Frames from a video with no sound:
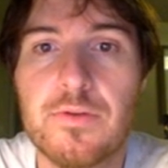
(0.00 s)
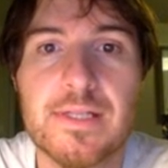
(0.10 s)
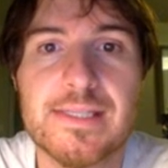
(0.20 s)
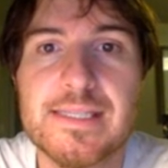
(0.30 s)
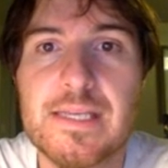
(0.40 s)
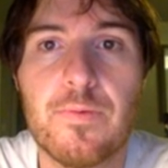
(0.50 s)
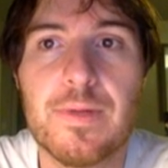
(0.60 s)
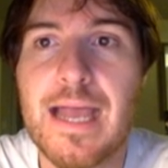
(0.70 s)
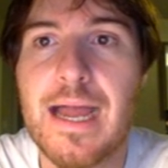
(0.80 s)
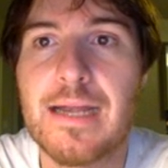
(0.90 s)
Let's see what we
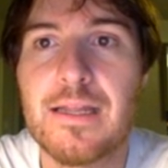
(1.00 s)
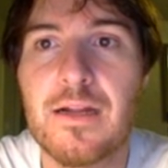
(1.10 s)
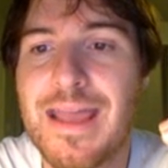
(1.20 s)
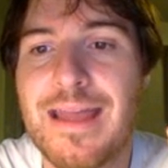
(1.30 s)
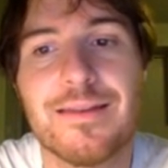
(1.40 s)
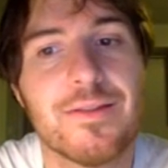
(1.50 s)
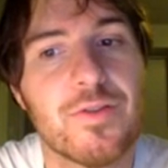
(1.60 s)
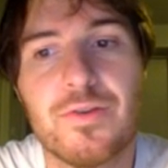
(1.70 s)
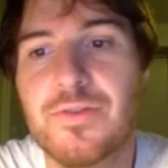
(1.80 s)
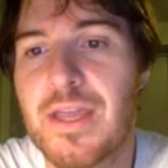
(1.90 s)
got here. Man,
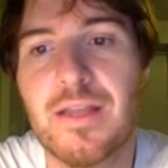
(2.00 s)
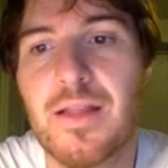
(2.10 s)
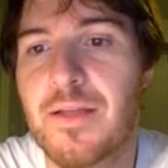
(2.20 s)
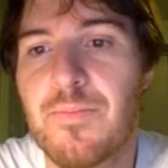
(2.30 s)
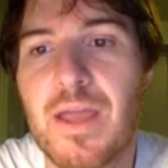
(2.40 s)
you're thinking like,